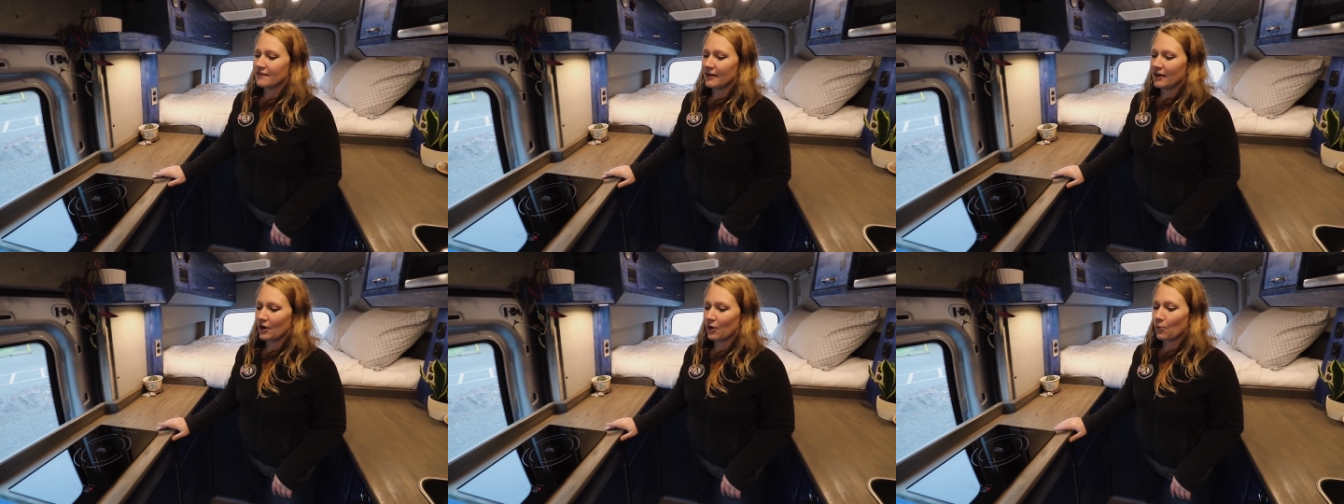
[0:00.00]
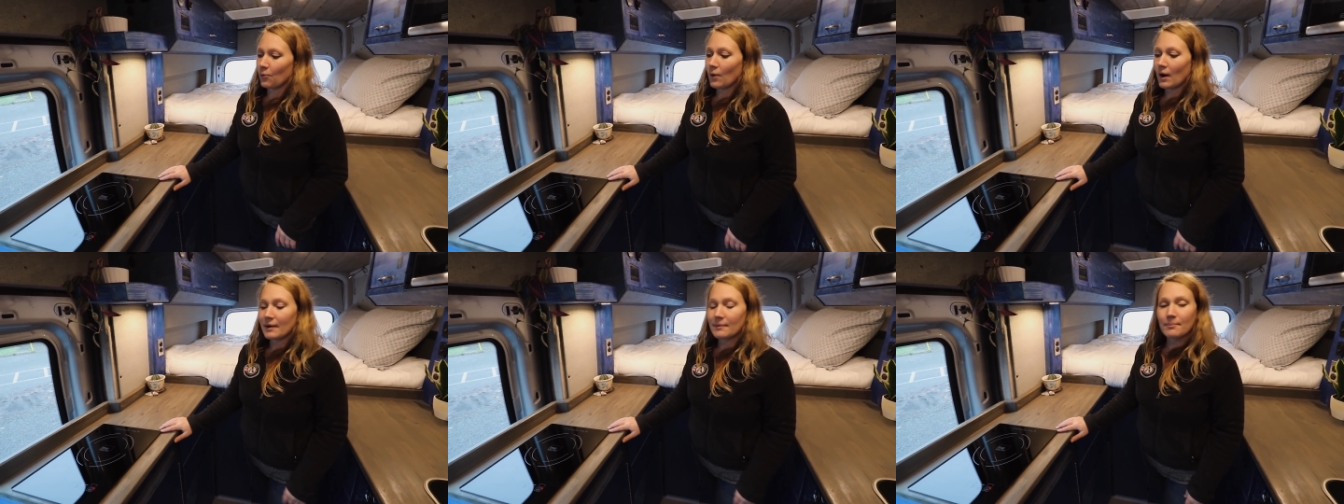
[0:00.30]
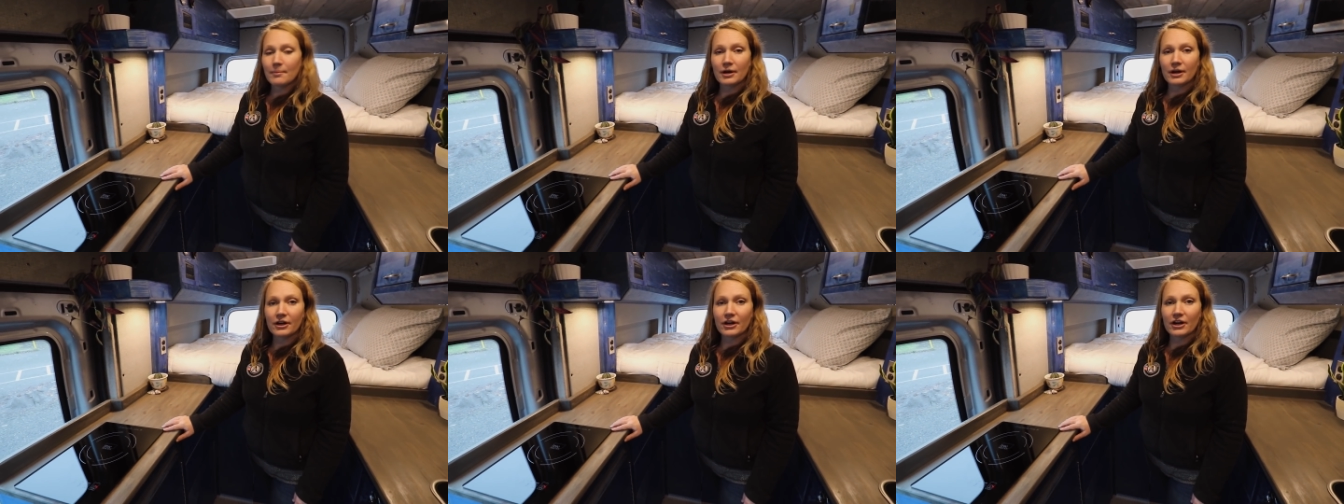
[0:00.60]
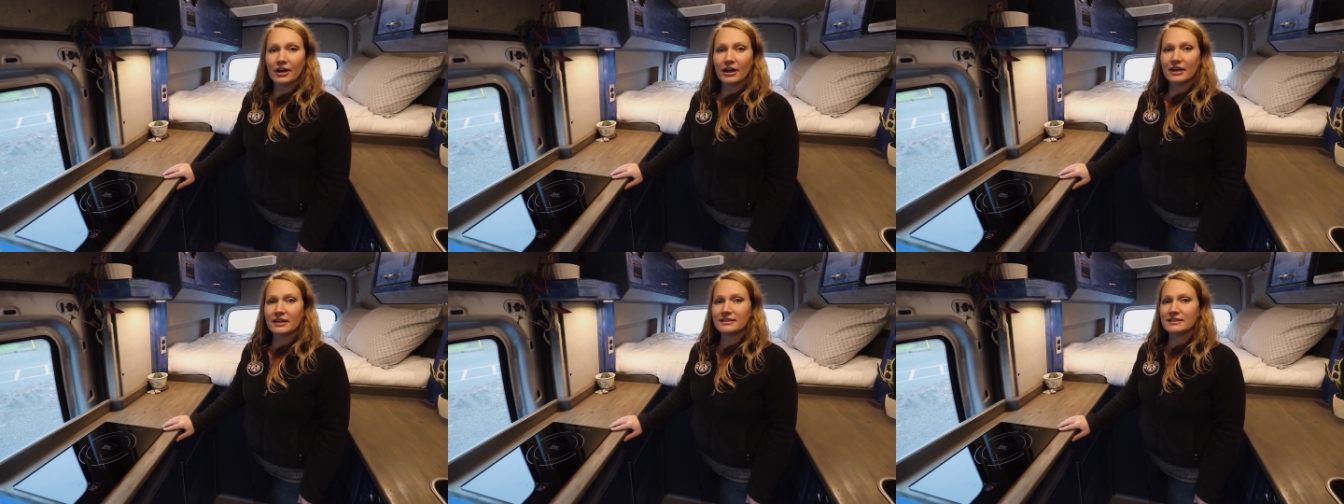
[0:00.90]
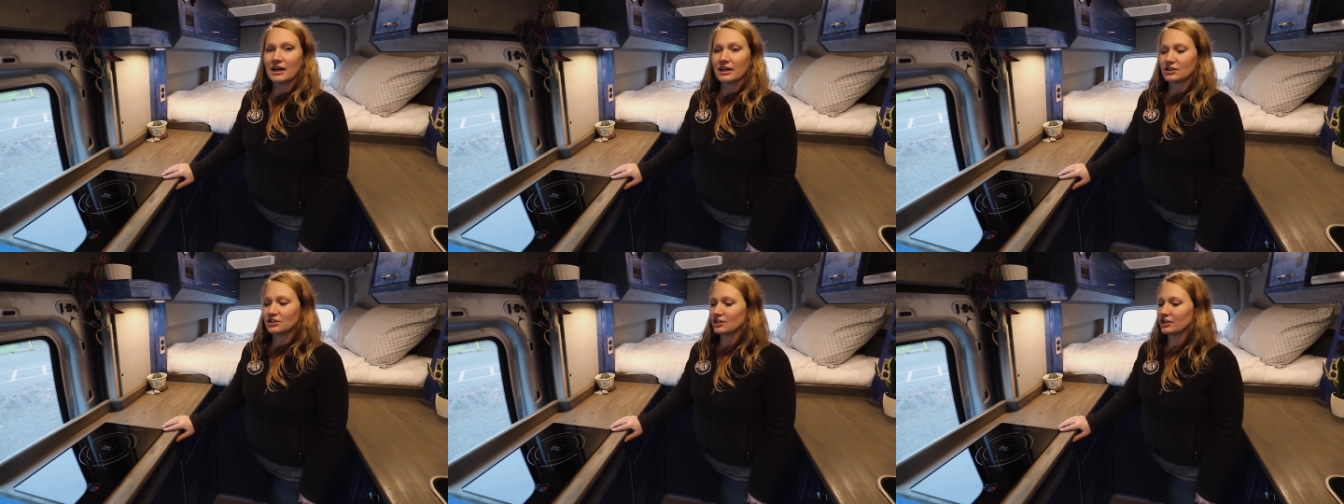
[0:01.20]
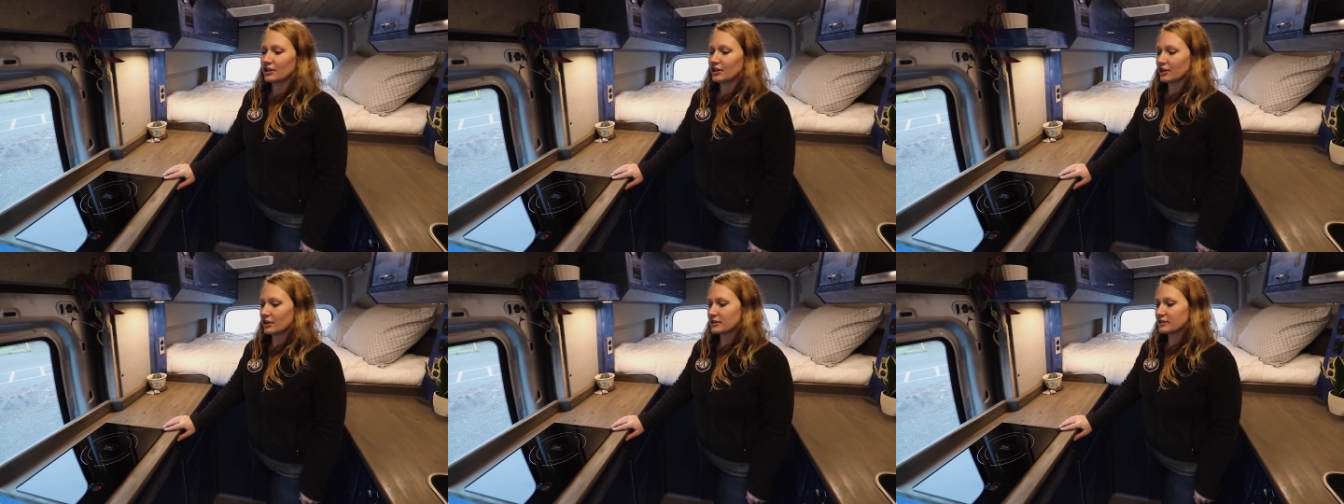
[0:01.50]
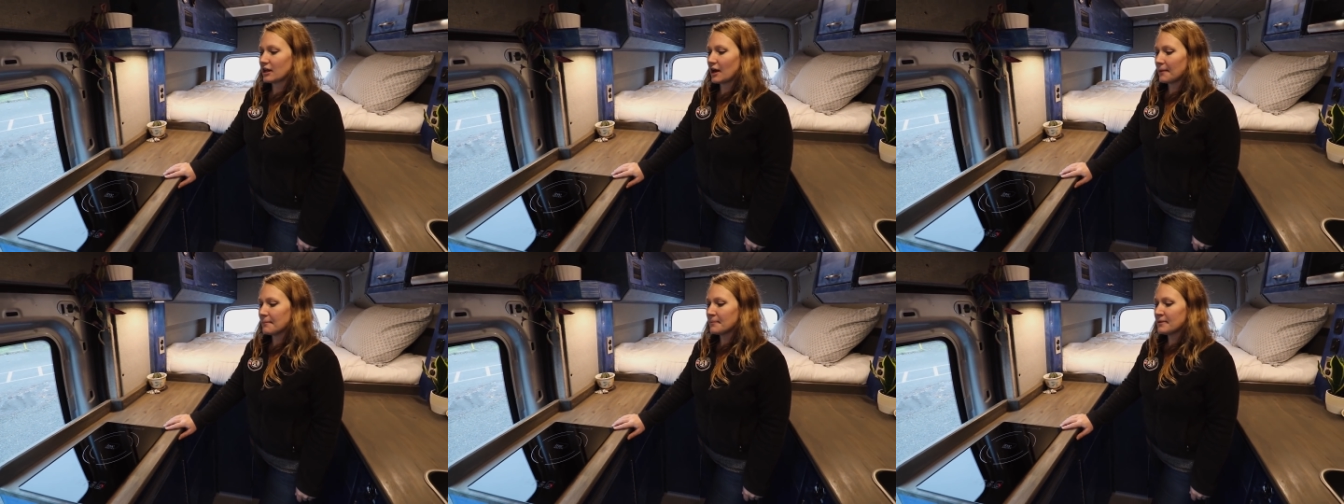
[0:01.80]
their 1-burner induction
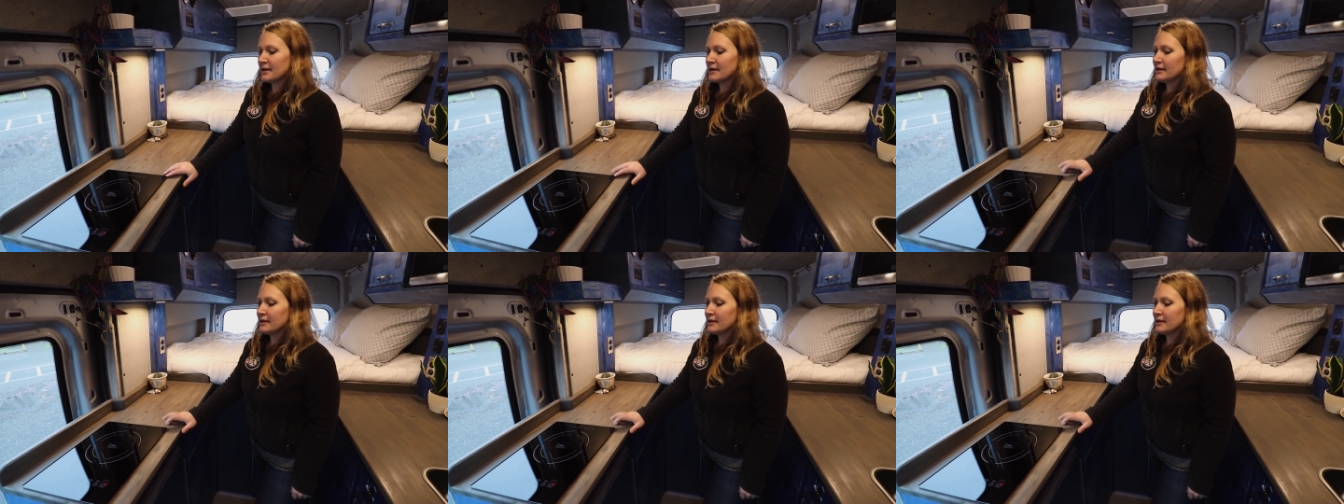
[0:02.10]
cooktop.